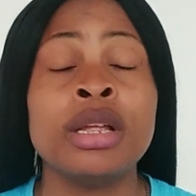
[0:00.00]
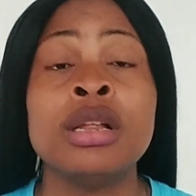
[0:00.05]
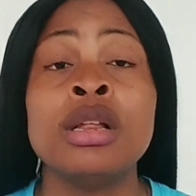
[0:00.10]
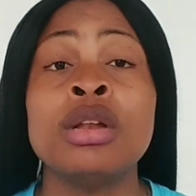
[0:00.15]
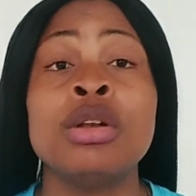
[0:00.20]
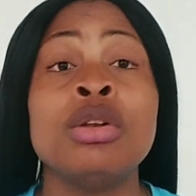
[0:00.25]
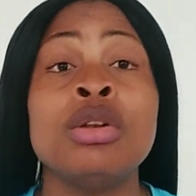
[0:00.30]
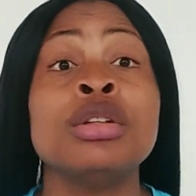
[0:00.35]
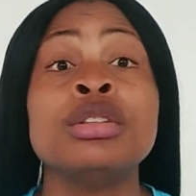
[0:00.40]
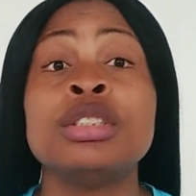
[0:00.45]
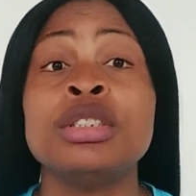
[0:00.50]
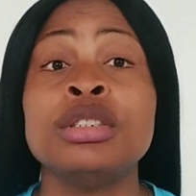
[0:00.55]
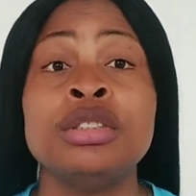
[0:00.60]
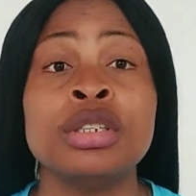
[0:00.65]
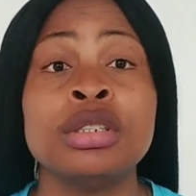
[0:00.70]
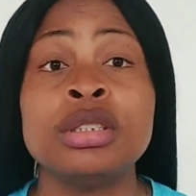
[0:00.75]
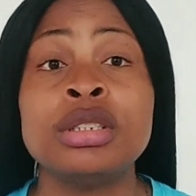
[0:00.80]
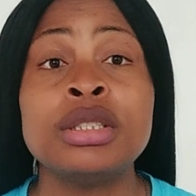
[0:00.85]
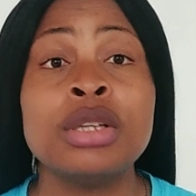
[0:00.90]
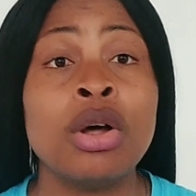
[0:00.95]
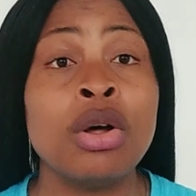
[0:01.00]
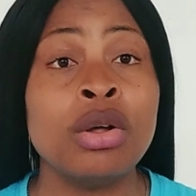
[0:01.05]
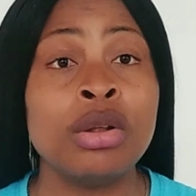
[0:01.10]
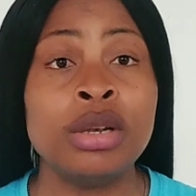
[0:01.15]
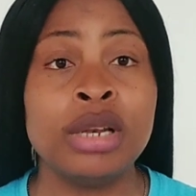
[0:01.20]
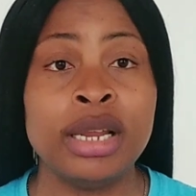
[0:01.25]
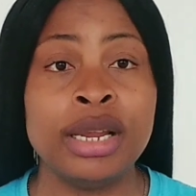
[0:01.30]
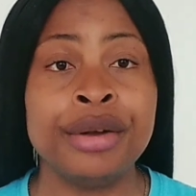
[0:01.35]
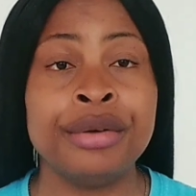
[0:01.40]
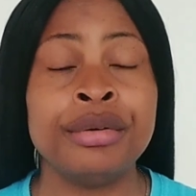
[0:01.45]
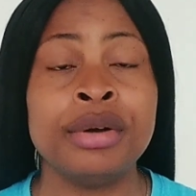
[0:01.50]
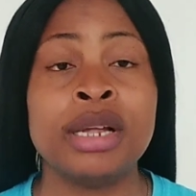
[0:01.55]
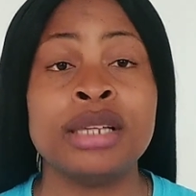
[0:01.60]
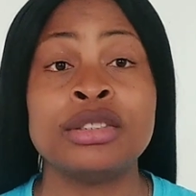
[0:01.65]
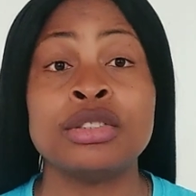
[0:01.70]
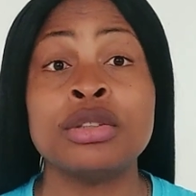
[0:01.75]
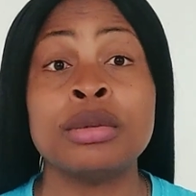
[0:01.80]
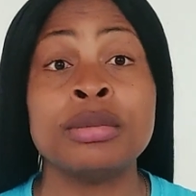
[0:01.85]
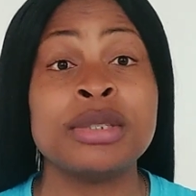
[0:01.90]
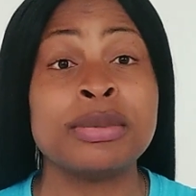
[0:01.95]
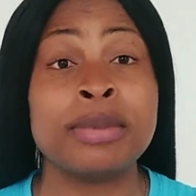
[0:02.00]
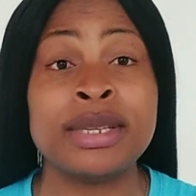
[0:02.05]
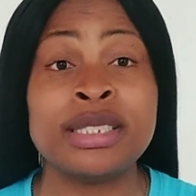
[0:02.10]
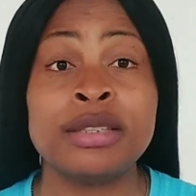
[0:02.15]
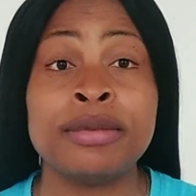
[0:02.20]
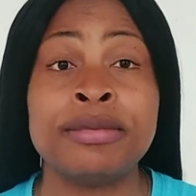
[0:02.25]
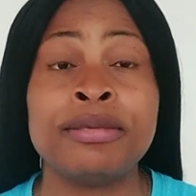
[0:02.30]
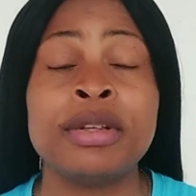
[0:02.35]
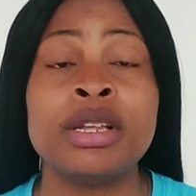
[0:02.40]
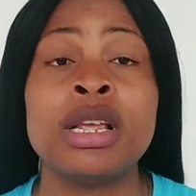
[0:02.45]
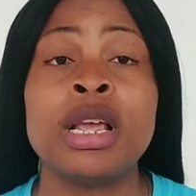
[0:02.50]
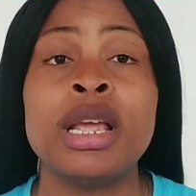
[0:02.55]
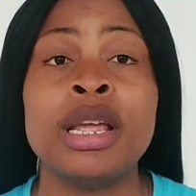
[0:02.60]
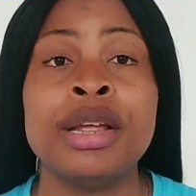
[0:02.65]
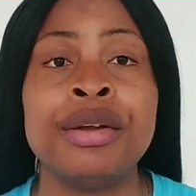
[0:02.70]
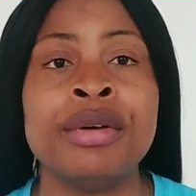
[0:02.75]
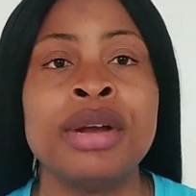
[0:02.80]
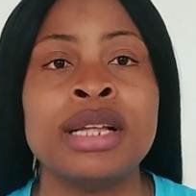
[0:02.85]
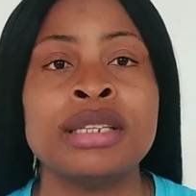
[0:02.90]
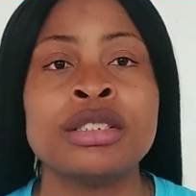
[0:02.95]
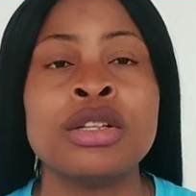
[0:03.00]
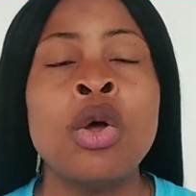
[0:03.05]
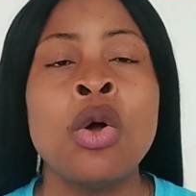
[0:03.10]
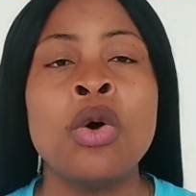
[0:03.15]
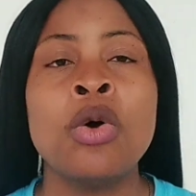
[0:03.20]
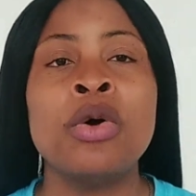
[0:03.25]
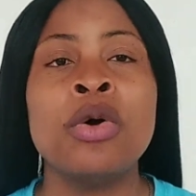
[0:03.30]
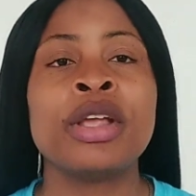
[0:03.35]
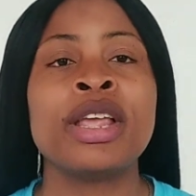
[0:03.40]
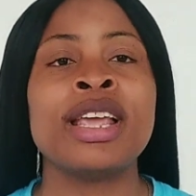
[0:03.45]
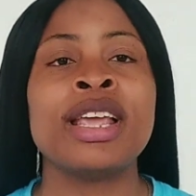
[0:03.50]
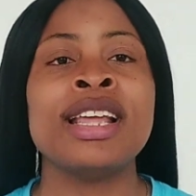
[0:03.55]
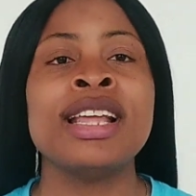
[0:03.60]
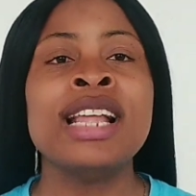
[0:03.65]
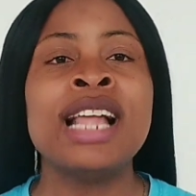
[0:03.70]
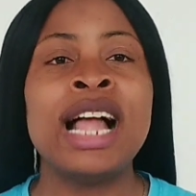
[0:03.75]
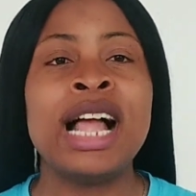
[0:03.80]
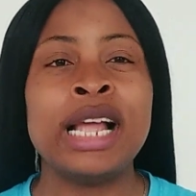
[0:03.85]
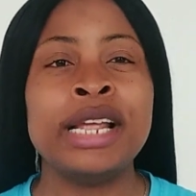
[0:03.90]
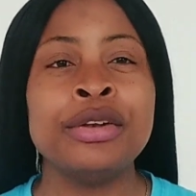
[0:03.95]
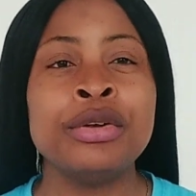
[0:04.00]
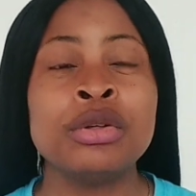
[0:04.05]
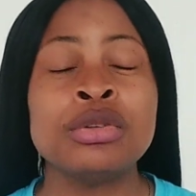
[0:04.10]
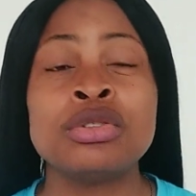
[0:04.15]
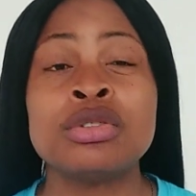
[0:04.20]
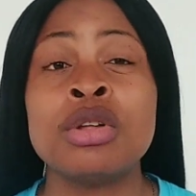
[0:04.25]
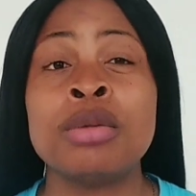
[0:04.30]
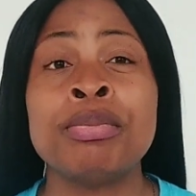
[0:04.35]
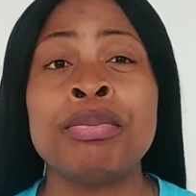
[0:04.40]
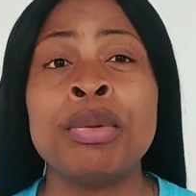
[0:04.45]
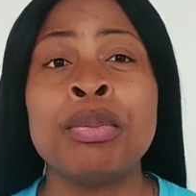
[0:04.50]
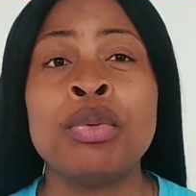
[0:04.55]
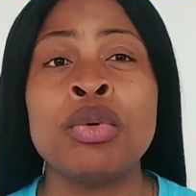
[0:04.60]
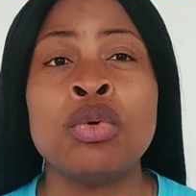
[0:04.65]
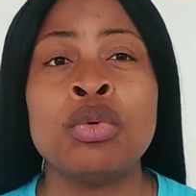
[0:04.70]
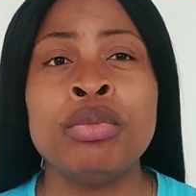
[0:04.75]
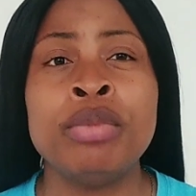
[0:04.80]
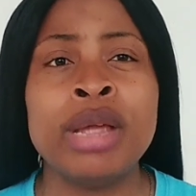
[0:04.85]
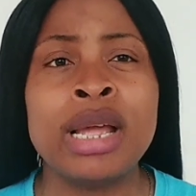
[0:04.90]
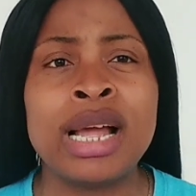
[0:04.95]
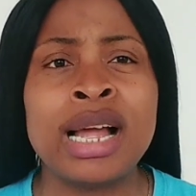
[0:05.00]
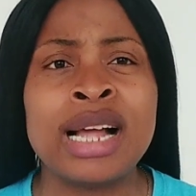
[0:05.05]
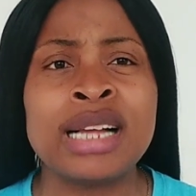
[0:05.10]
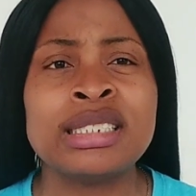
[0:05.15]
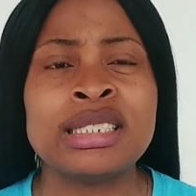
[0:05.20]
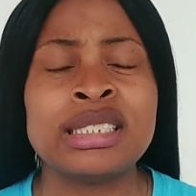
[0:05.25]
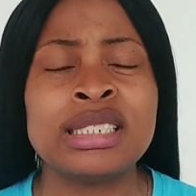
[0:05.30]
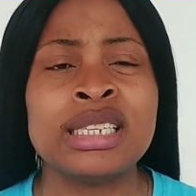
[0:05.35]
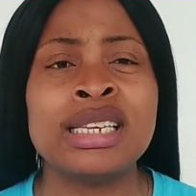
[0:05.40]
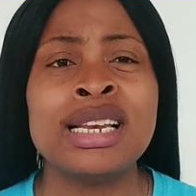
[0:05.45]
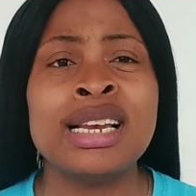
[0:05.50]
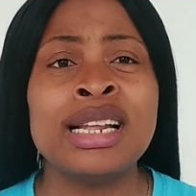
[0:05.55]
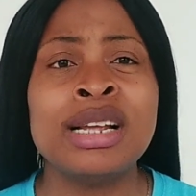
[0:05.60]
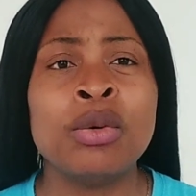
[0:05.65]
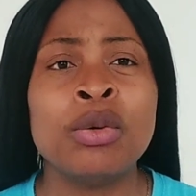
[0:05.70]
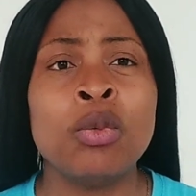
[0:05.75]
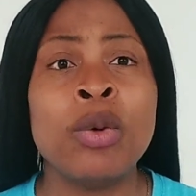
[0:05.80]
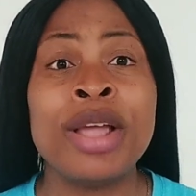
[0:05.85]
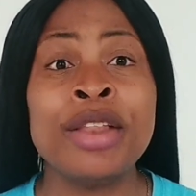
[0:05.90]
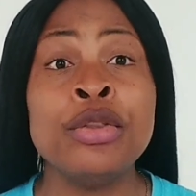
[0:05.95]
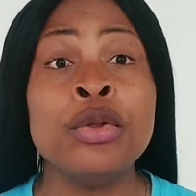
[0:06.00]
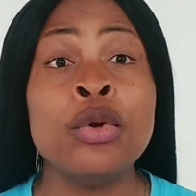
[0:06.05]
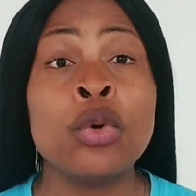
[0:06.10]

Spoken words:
Not just all areas, some specific areas, okay? I know some people will be asking, when you